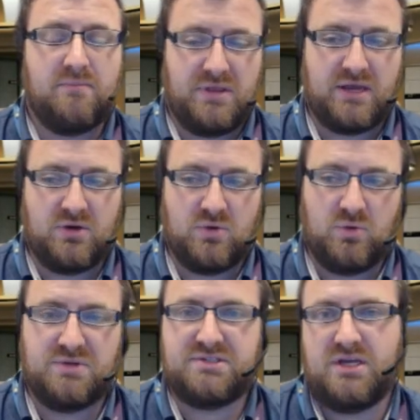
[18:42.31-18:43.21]
but they can
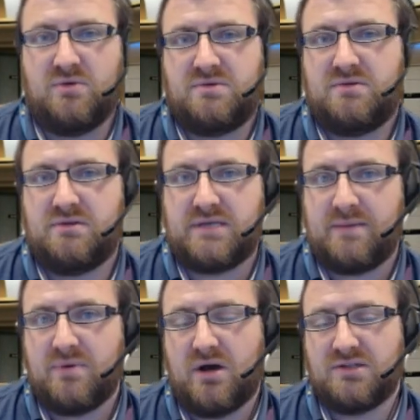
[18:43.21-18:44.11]
also
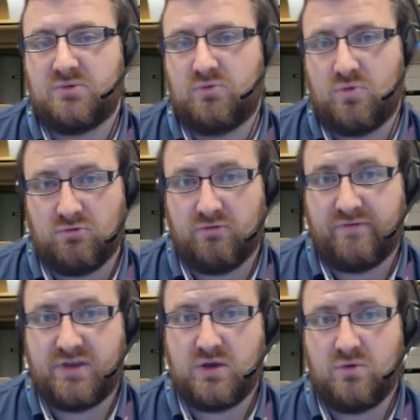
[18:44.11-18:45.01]
take part or
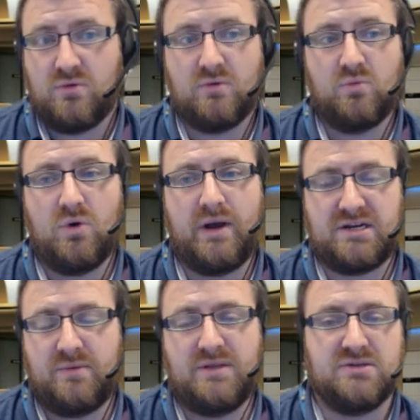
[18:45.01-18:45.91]
review what
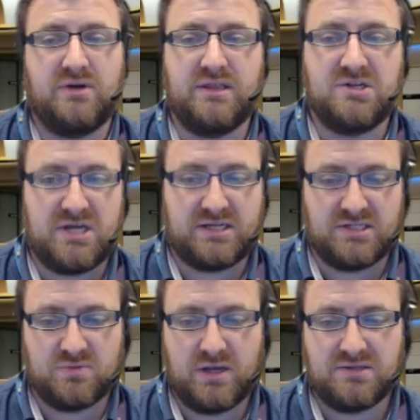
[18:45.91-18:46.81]
actually went on in the
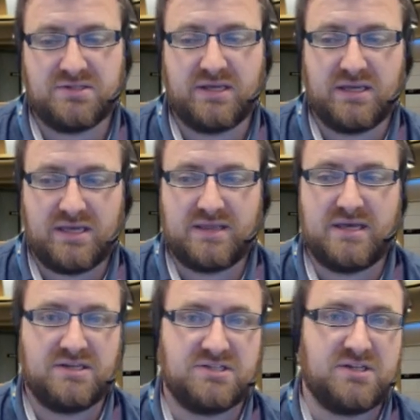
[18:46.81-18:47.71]
chat as well, so they can get
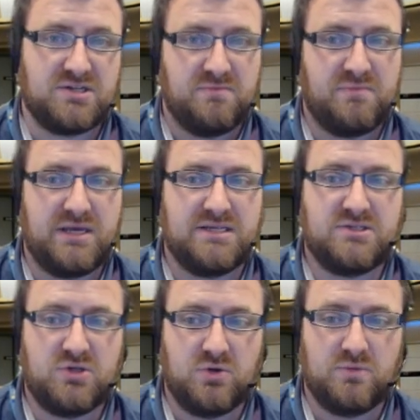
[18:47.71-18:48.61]
that discussion
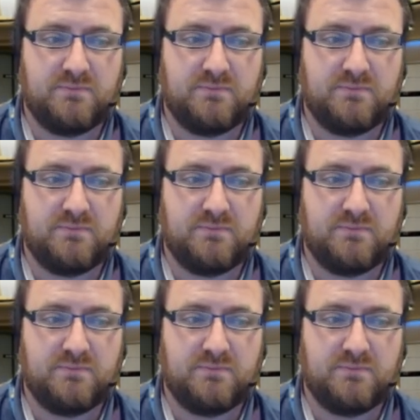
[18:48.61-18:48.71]
piece too.